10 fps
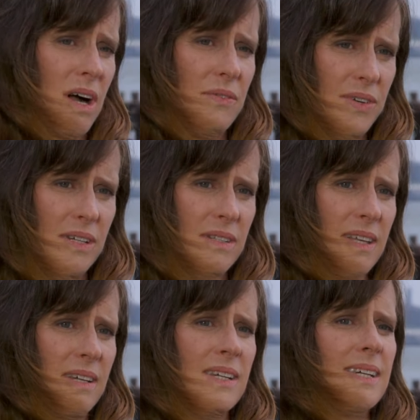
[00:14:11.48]
confident
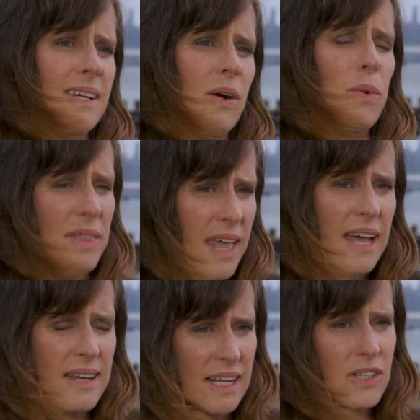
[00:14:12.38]
that when
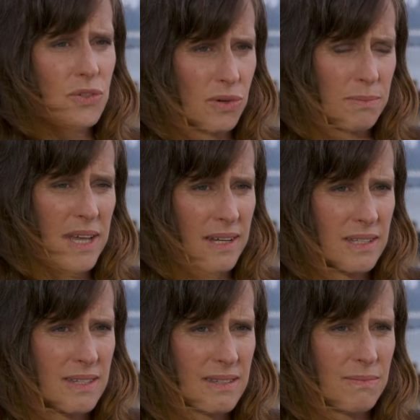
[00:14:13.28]
that next storm
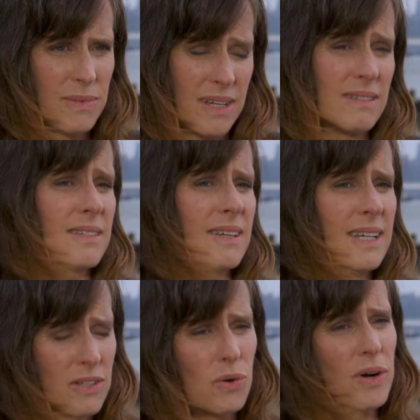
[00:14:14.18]
hits, because
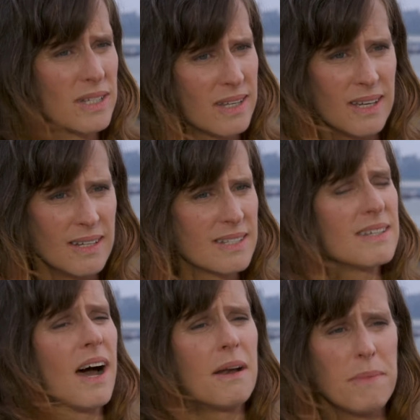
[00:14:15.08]
it's going to hit, it's
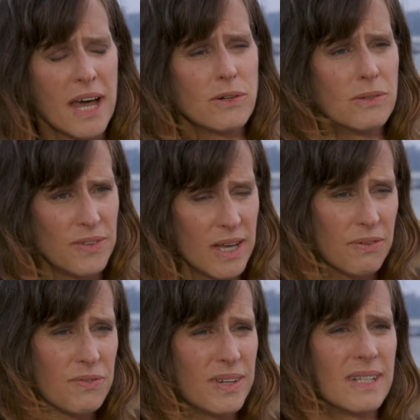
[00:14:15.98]
not a matter of
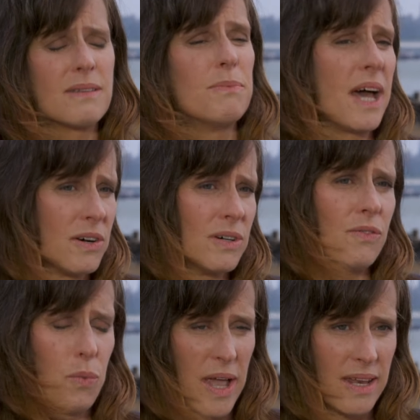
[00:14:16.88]
if, it's a matter
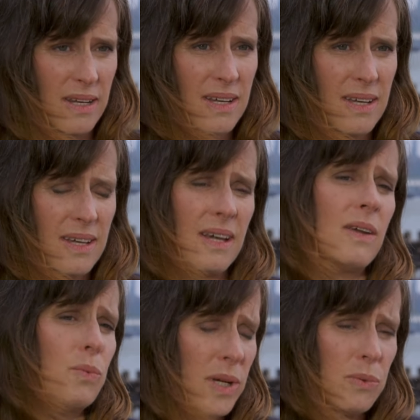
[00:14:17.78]
of when.
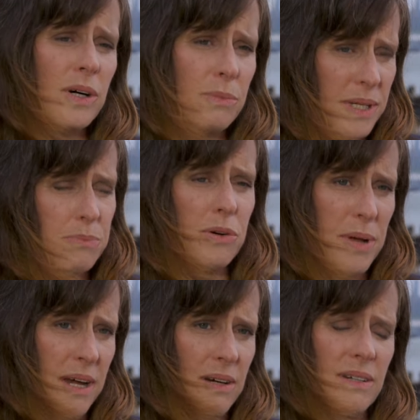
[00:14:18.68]
And we will be
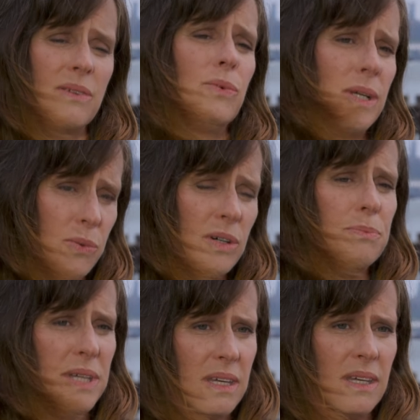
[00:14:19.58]
prepared, and we will
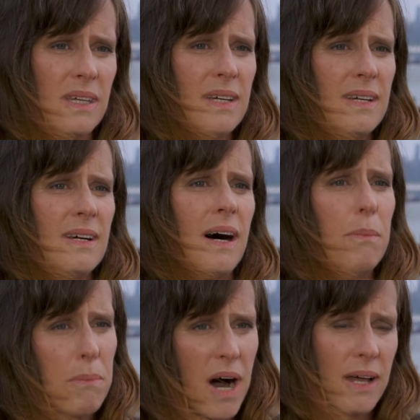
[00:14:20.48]
be a
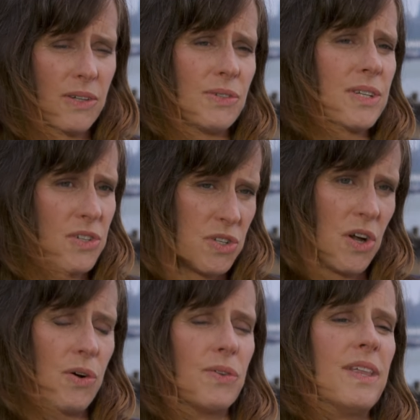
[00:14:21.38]
model to
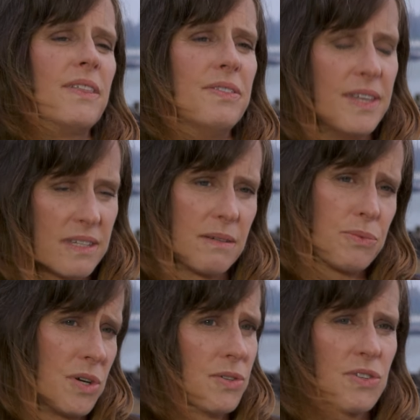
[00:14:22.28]
show that this
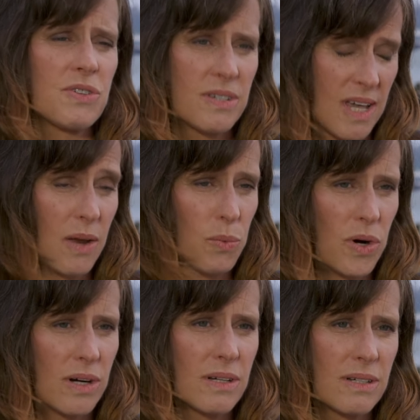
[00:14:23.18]
approach can
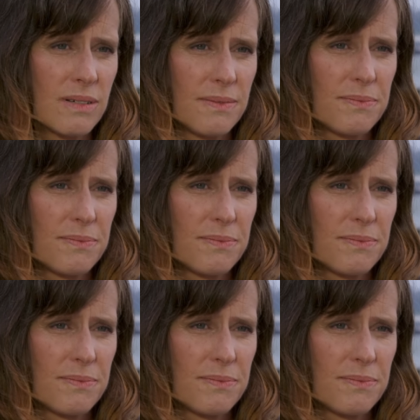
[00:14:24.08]
work.